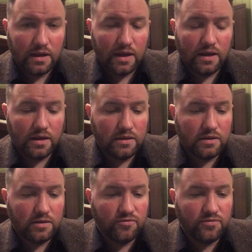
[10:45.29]

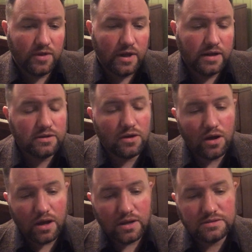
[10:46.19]
And the flood
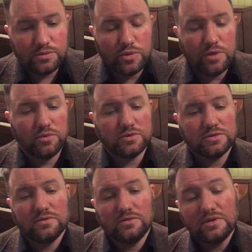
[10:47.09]
caused the people
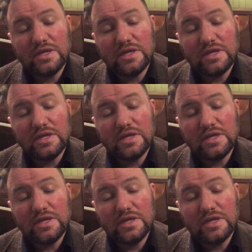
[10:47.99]
to